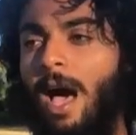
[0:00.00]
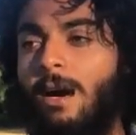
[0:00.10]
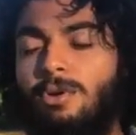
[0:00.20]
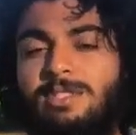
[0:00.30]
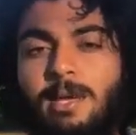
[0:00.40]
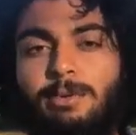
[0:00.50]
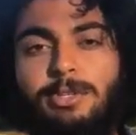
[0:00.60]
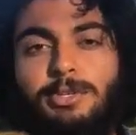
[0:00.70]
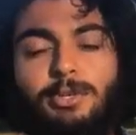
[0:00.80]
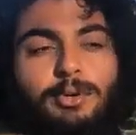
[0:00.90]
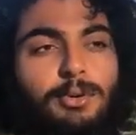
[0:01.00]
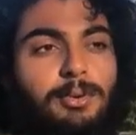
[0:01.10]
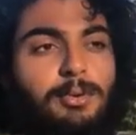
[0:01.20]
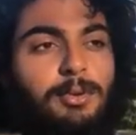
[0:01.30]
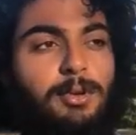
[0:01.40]
I was able to
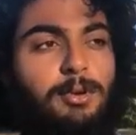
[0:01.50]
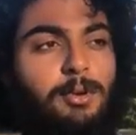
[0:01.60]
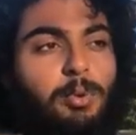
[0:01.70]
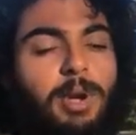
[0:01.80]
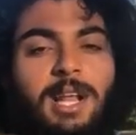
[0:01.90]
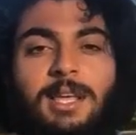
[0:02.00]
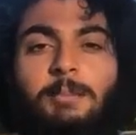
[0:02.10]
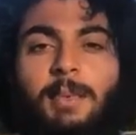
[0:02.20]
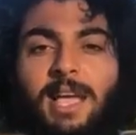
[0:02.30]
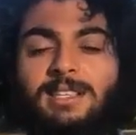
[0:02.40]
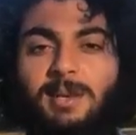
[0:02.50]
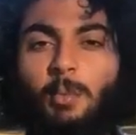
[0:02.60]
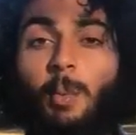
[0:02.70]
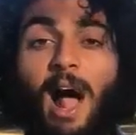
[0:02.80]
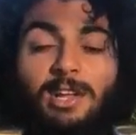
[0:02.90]
really make
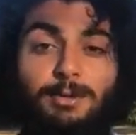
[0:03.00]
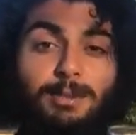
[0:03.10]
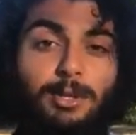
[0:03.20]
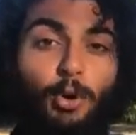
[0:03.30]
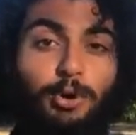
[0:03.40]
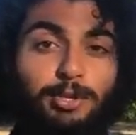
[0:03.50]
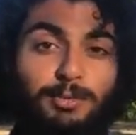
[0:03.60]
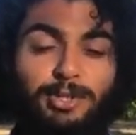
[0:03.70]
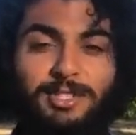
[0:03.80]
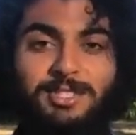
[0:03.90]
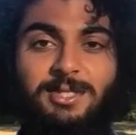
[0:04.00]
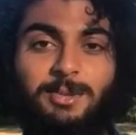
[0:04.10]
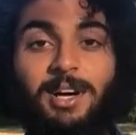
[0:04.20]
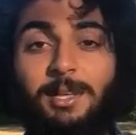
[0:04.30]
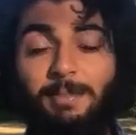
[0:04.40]
some valuable contributions
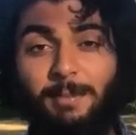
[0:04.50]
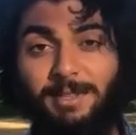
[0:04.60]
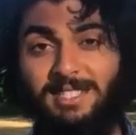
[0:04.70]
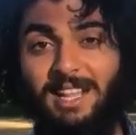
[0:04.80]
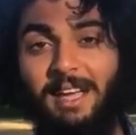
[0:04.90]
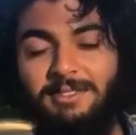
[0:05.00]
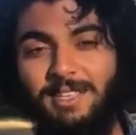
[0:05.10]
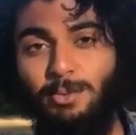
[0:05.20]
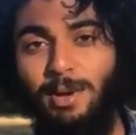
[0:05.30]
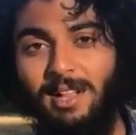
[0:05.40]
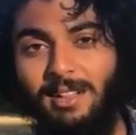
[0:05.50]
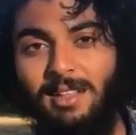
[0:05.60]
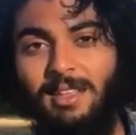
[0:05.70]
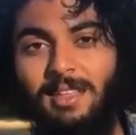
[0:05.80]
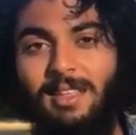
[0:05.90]
to other people's lives as well.
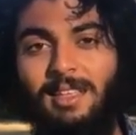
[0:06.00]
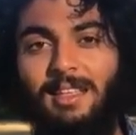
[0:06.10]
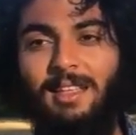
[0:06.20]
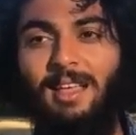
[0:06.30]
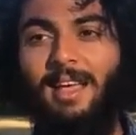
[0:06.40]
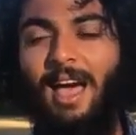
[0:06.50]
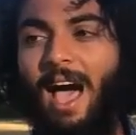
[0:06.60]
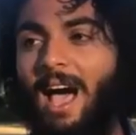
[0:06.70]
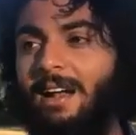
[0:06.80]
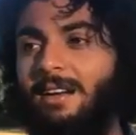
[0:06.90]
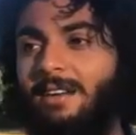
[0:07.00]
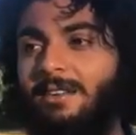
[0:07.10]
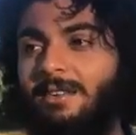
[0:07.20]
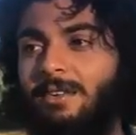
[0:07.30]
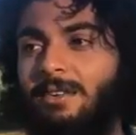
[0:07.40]
And
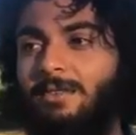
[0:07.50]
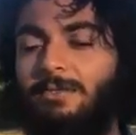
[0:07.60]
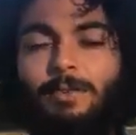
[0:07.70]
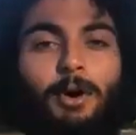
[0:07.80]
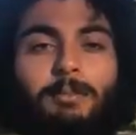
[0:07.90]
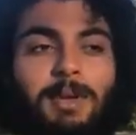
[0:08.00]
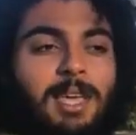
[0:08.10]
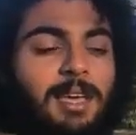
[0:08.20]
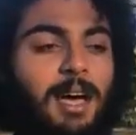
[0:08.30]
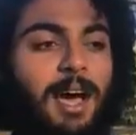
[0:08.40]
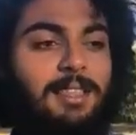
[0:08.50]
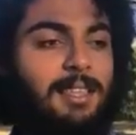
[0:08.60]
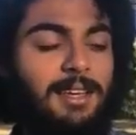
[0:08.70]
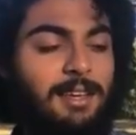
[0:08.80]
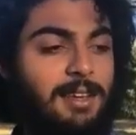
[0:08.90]
for me, I
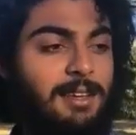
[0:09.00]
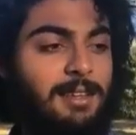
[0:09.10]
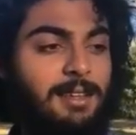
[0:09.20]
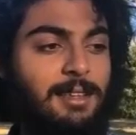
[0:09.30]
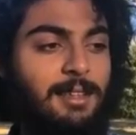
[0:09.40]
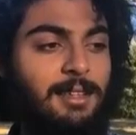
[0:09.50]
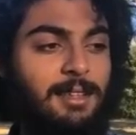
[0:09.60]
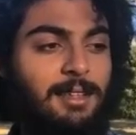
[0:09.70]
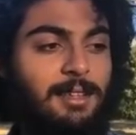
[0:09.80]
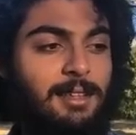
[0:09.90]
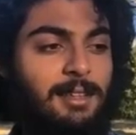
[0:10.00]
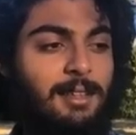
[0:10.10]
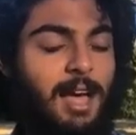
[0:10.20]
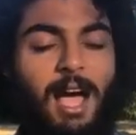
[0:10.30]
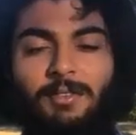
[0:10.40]
think
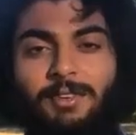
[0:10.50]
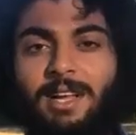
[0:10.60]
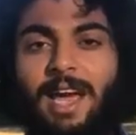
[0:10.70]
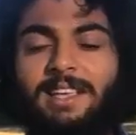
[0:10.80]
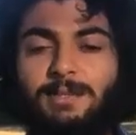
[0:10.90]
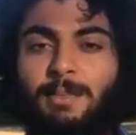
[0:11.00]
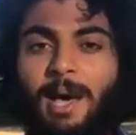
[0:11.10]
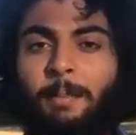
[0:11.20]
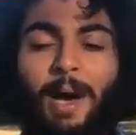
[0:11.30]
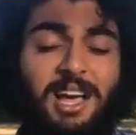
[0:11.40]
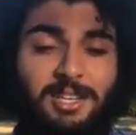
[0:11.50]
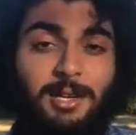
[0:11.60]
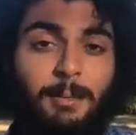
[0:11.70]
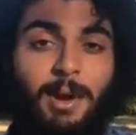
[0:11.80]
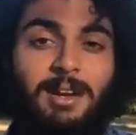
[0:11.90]
I realized my
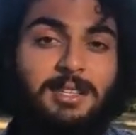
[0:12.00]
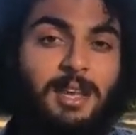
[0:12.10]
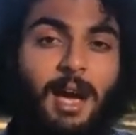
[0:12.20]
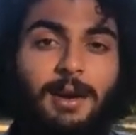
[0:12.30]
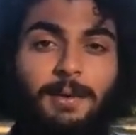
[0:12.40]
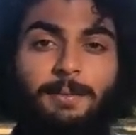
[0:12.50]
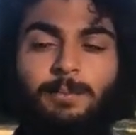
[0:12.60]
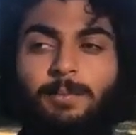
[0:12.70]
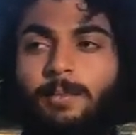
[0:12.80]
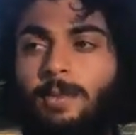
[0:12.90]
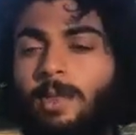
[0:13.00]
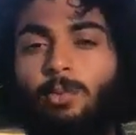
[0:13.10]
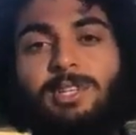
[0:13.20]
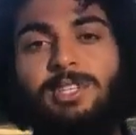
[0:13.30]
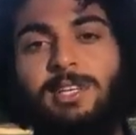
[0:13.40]
passion and my desire,
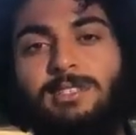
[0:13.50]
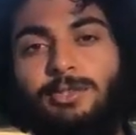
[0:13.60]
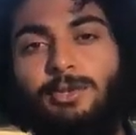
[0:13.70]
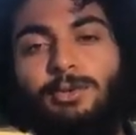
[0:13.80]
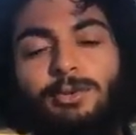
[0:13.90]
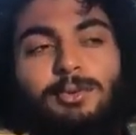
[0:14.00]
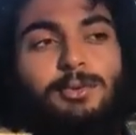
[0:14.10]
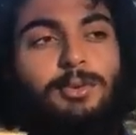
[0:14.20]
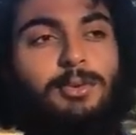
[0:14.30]
which is to